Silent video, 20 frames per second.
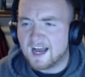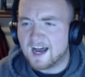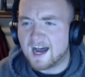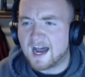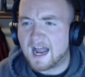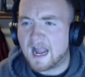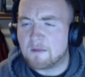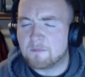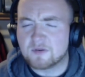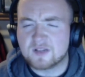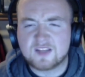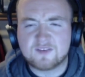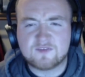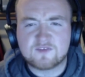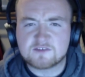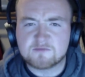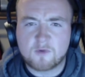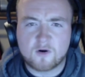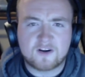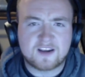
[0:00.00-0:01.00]
I believe it
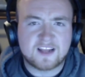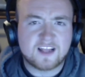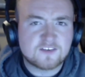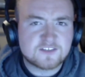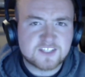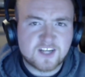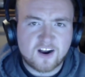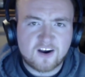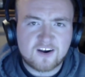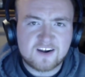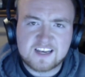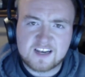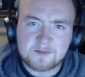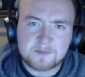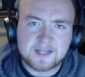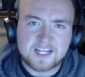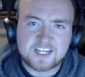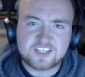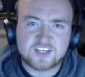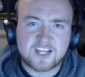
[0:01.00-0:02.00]
was Moriello's car ended
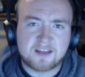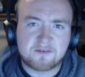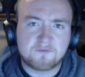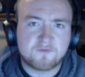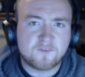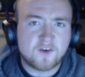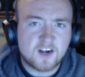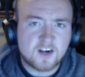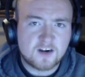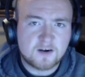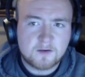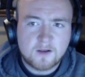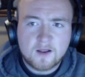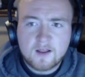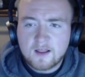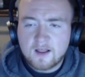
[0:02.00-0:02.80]
up catching on fire